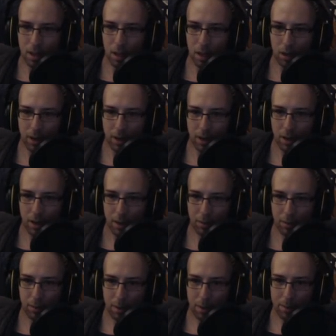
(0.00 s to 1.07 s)
Okay,
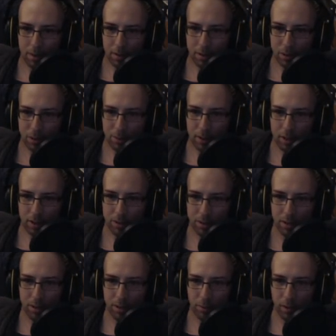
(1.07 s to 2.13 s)
rapier looks pretty
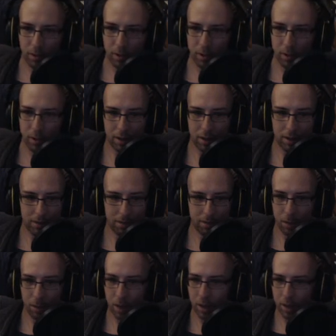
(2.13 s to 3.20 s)
interesting. One and
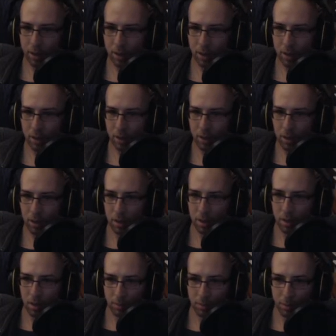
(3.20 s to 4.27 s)
four iron,
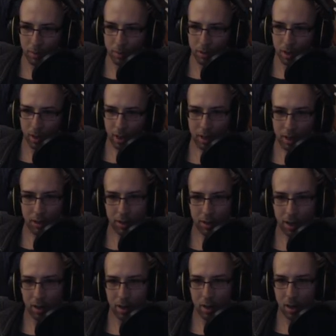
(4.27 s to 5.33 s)
three gold ingot. I could do
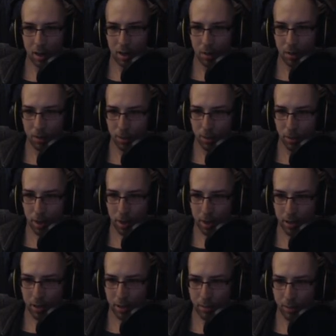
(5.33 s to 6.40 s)
that. Four
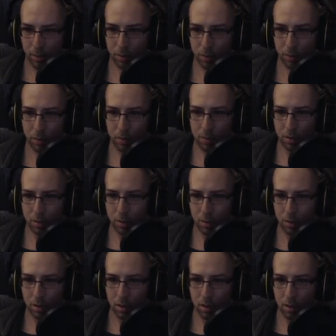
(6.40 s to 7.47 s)
iron, three gold.
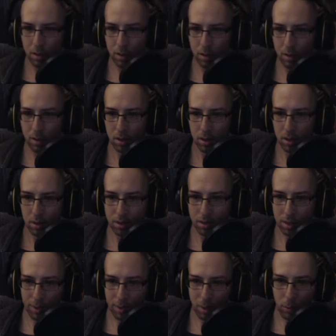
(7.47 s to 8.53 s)
Is
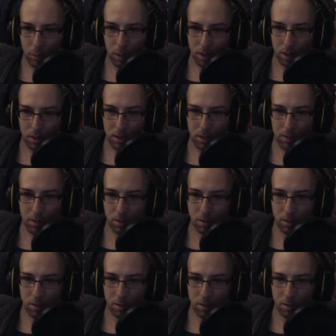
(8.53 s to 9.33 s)
that what I want, though?